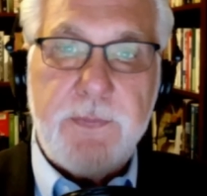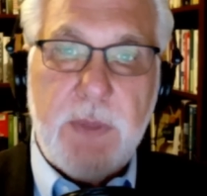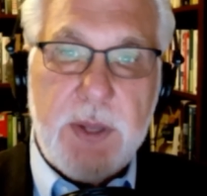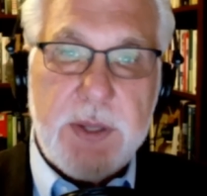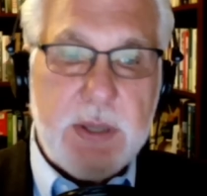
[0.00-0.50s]

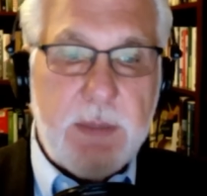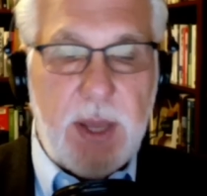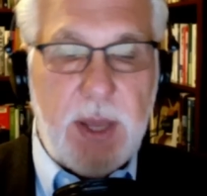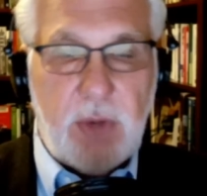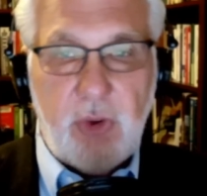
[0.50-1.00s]
This is a
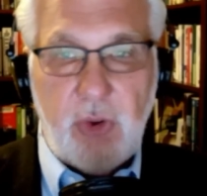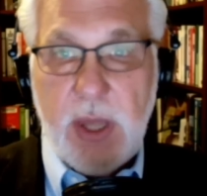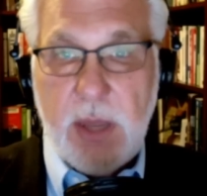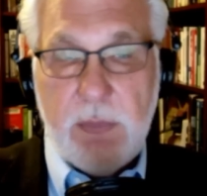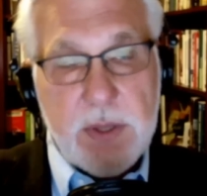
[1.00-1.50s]
master
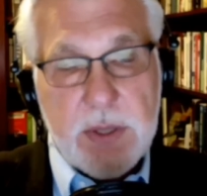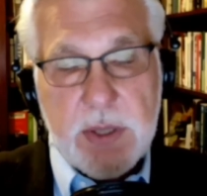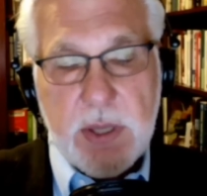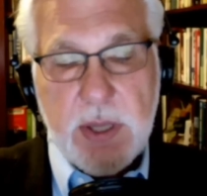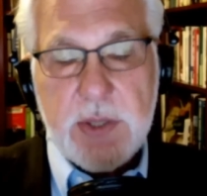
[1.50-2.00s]
scheme. This
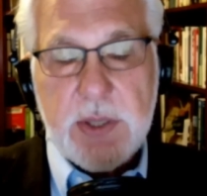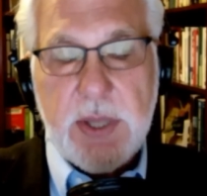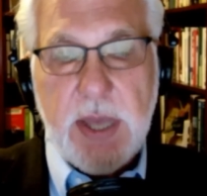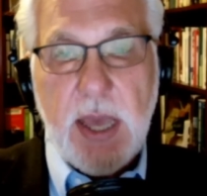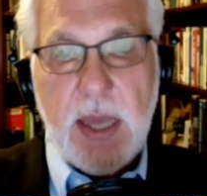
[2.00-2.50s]
is
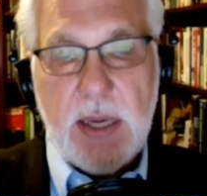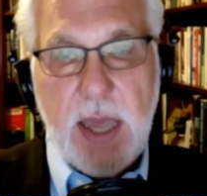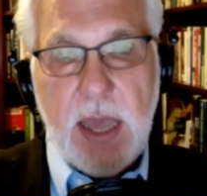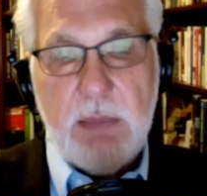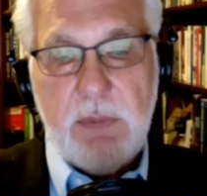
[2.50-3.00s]
the end
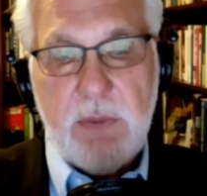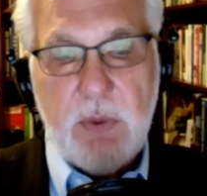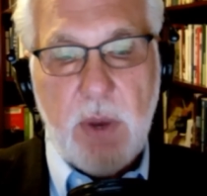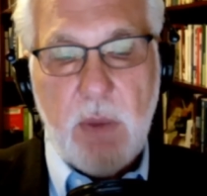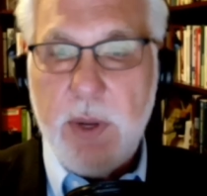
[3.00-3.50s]
game, if you
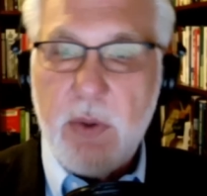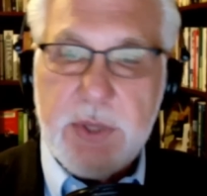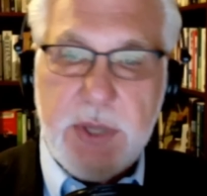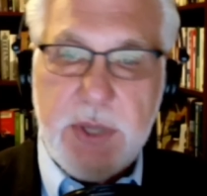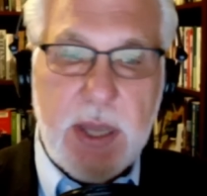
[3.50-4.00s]
will. We don't
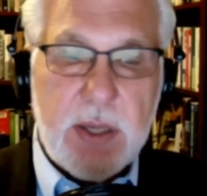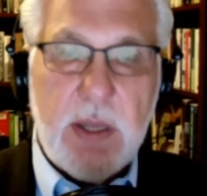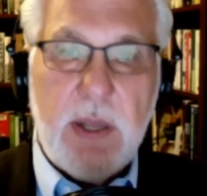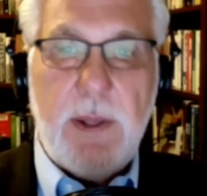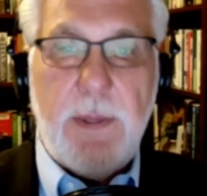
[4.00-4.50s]
see it.
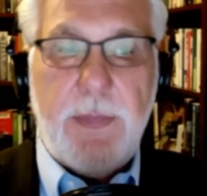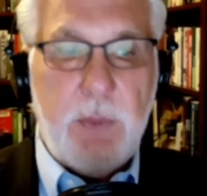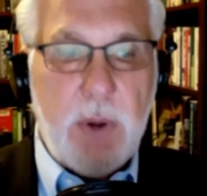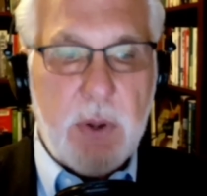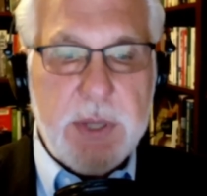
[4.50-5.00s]

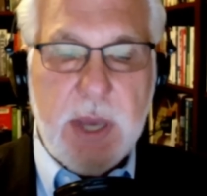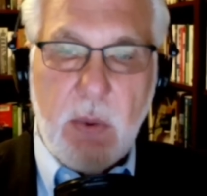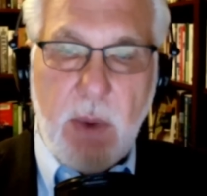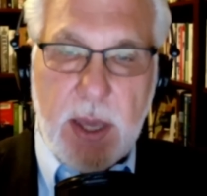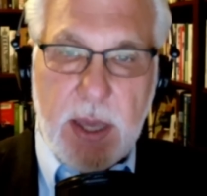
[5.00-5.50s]
We don't see it
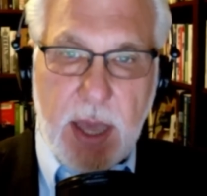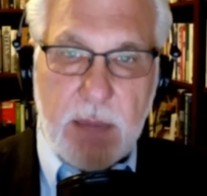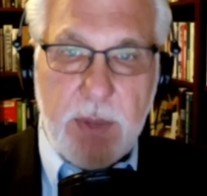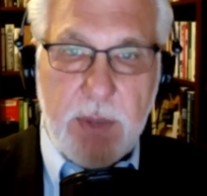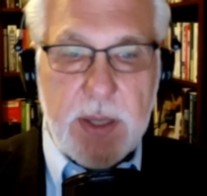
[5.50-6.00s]
quite
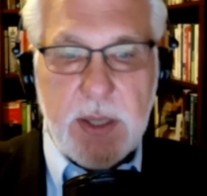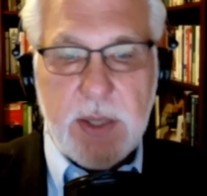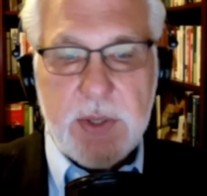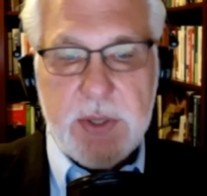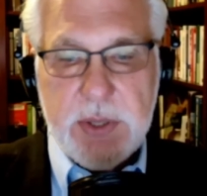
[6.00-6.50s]
yet, but you
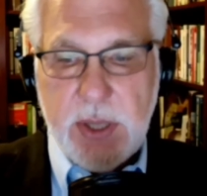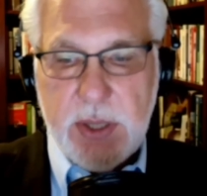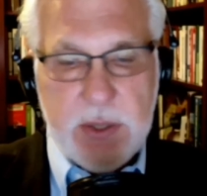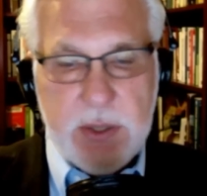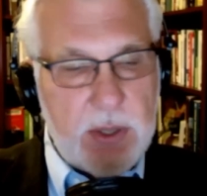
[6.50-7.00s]

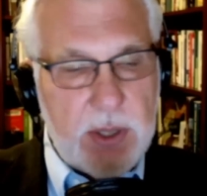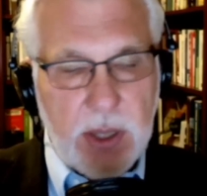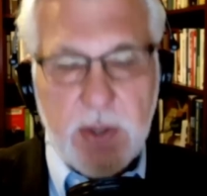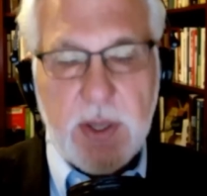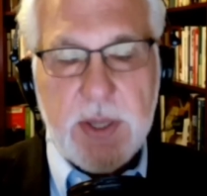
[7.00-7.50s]
can
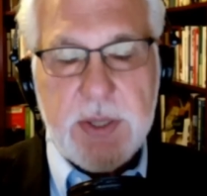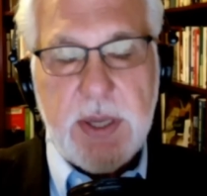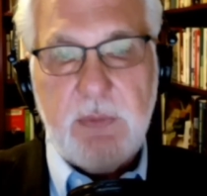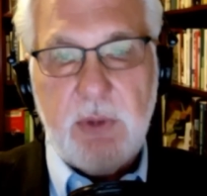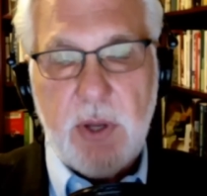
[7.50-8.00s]
clearly see
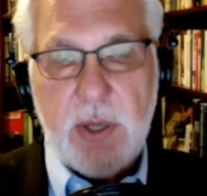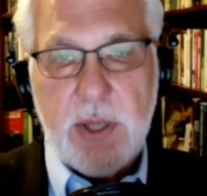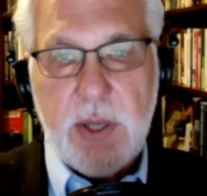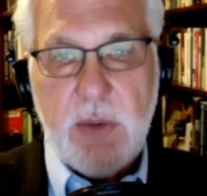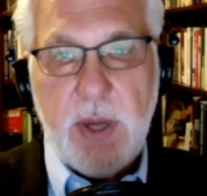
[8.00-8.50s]
it if you look at
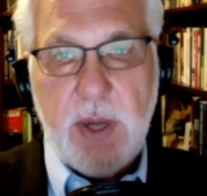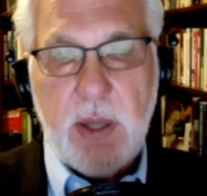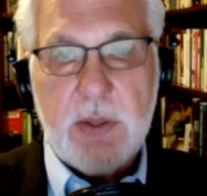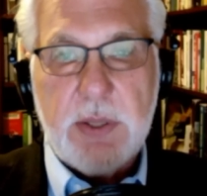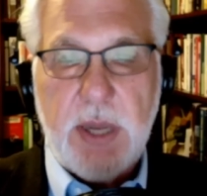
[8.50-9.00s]
the UN
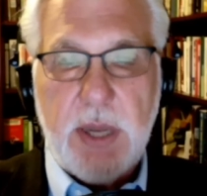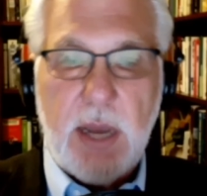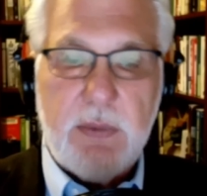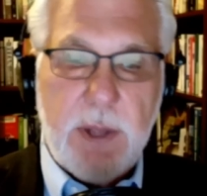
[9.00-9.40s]
closely enough.